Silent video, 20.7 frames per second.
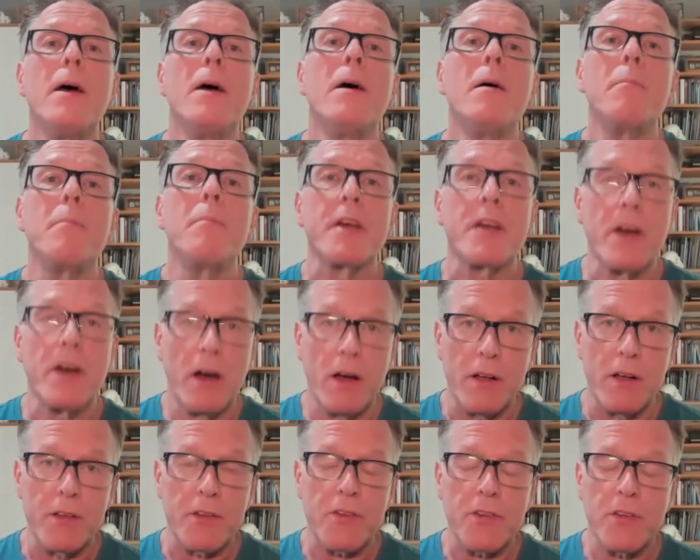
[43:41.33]

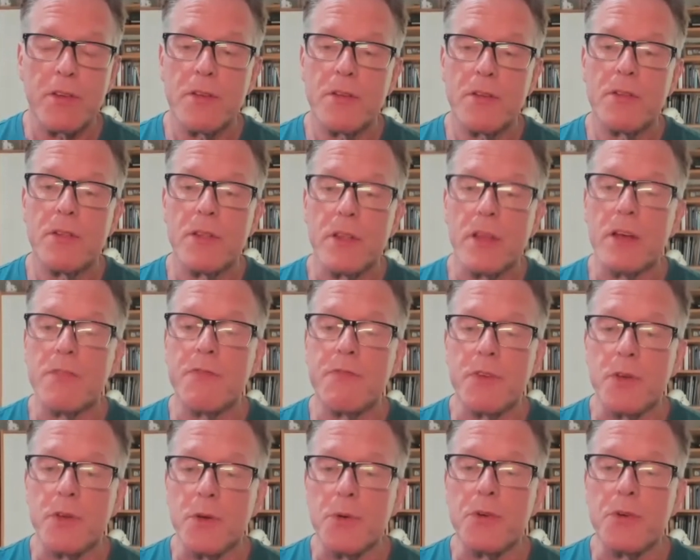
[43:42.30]
Because
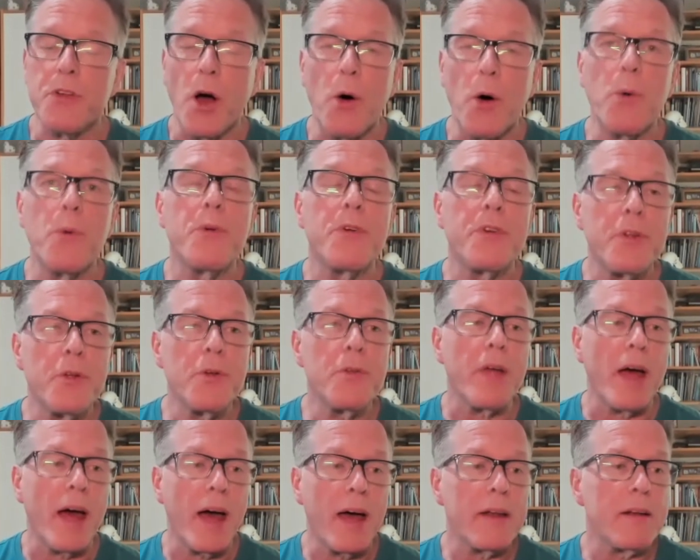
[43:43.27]
if you don't do
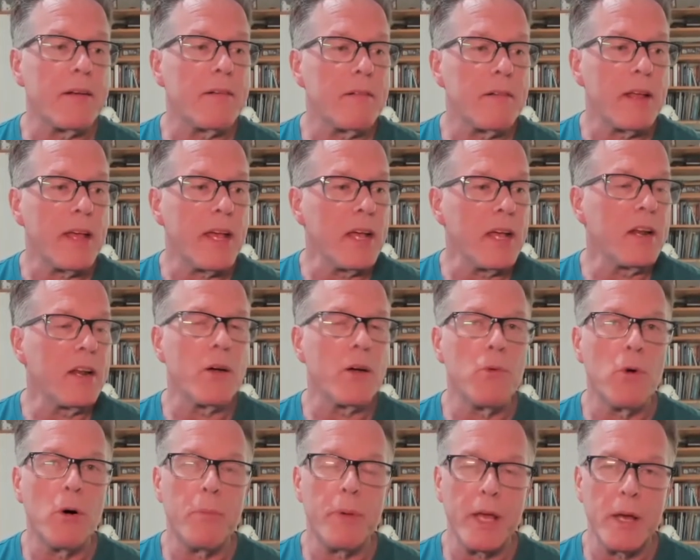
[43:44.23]
that,
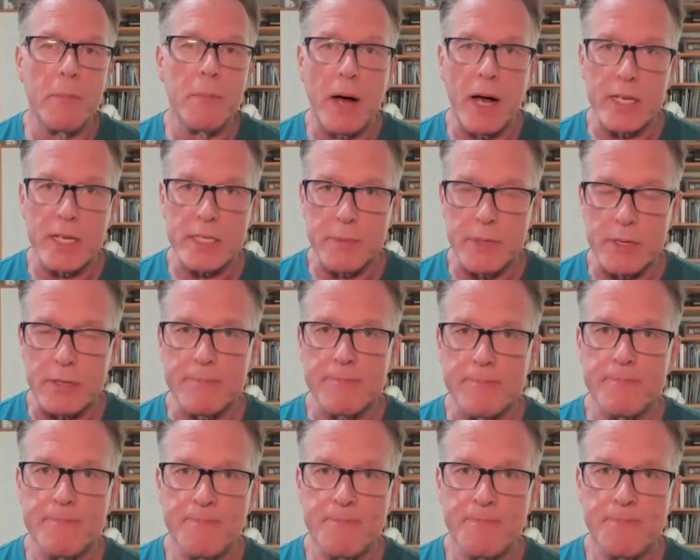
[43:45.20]
healing will be impossible.
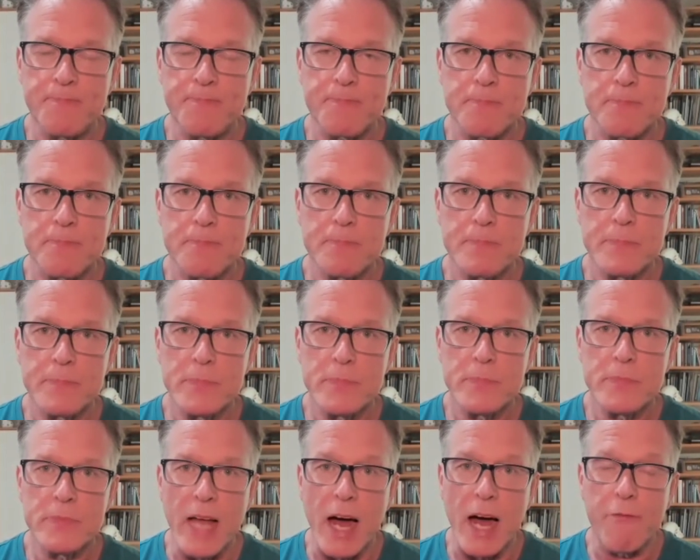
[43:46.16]

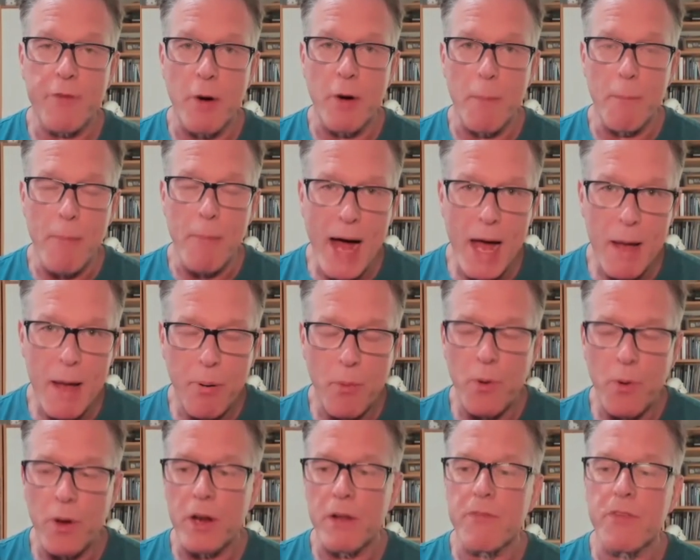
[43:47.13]
Now, from my
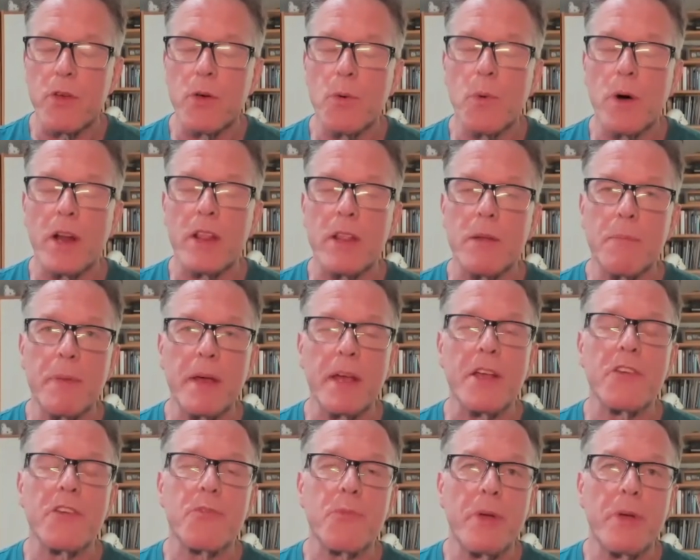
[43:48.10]
point of view, one of the
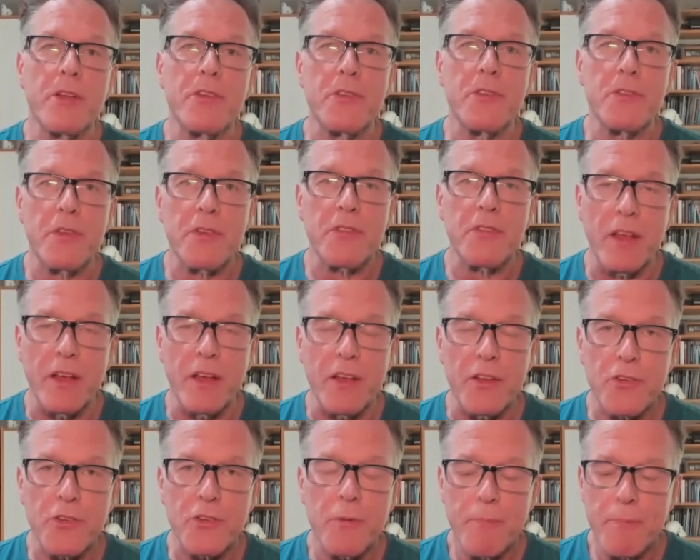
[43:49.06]
biggest reasons is
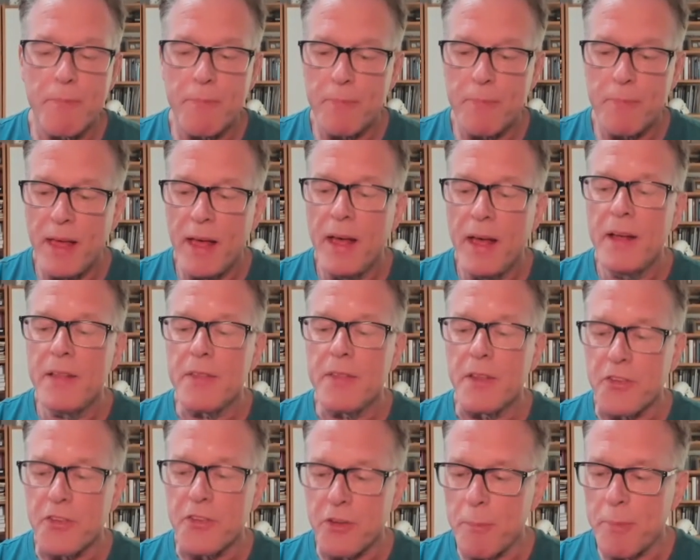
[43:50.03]
this:
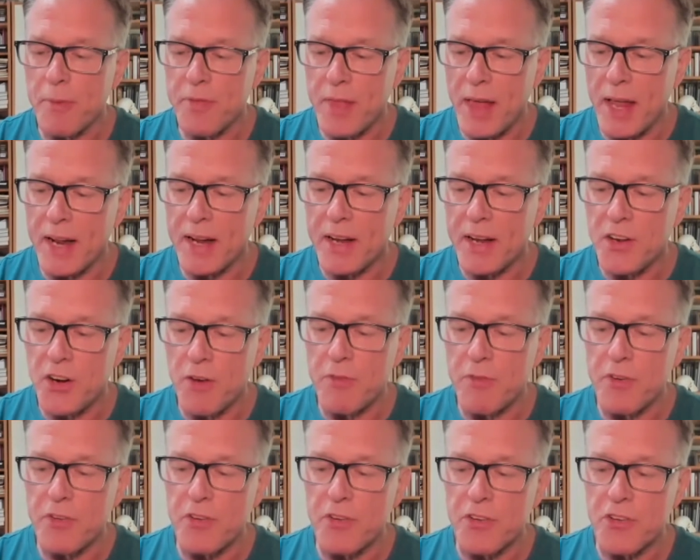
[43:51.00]
the sympathetic
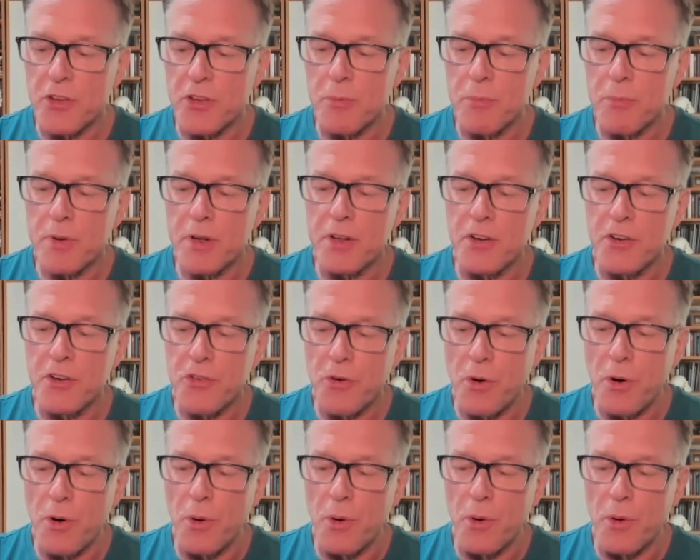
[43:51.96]
nervous system
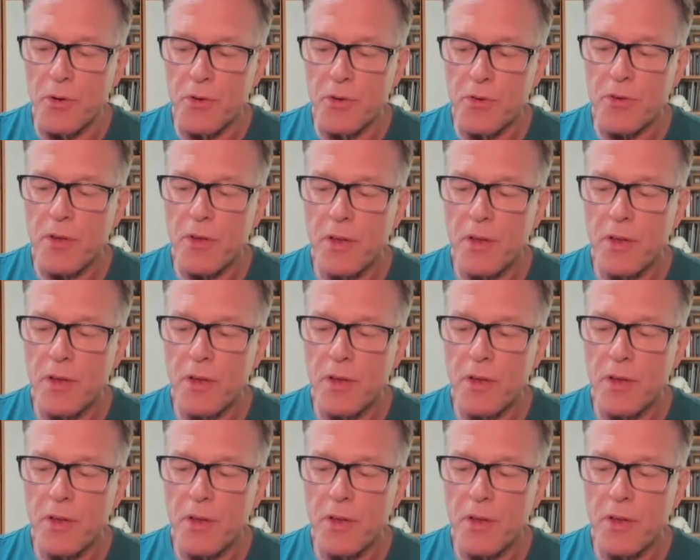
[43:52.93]
controls